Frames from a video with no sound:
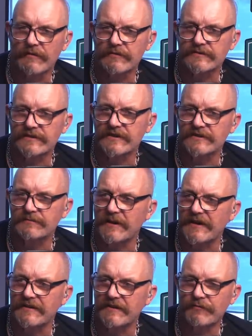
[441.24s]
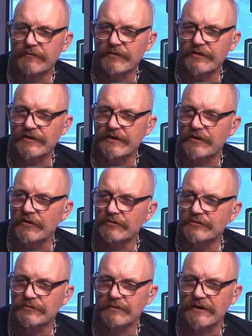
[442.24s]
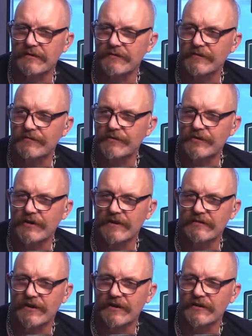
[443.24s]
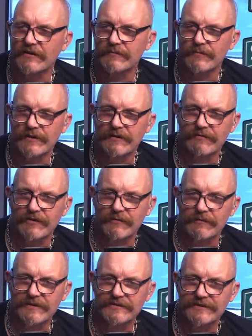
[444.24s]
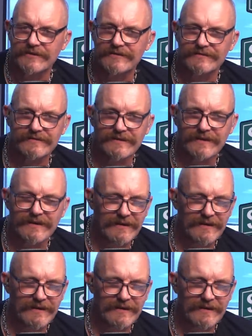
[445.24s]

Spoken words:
But obviously he's made differently to coach or whatever if you're not done on whatever your mission is.